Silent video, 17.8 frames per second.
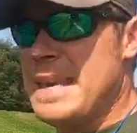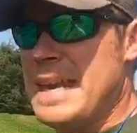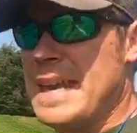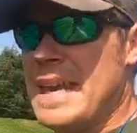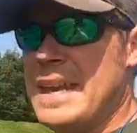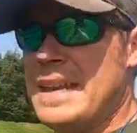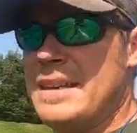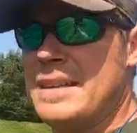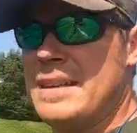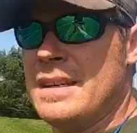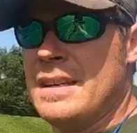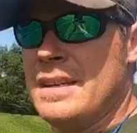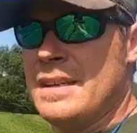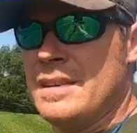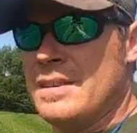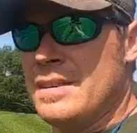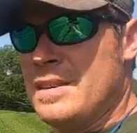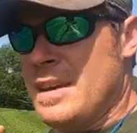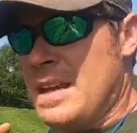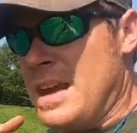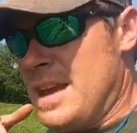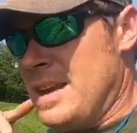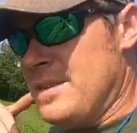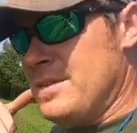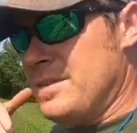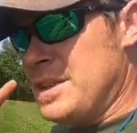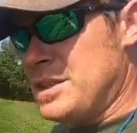in,
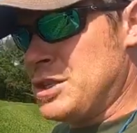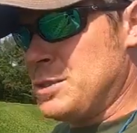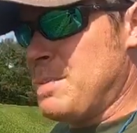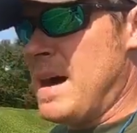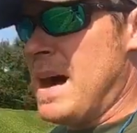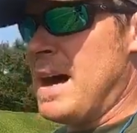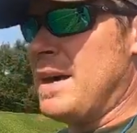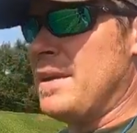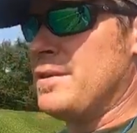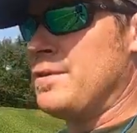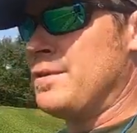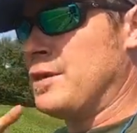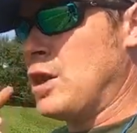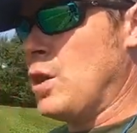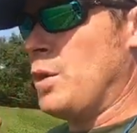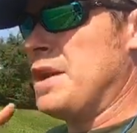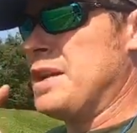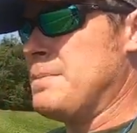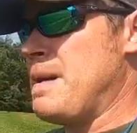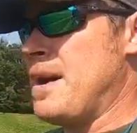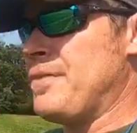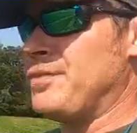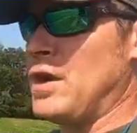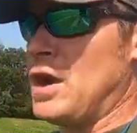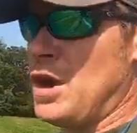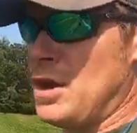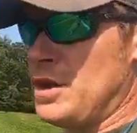and this is going into
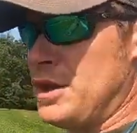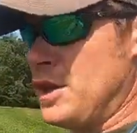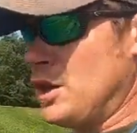my third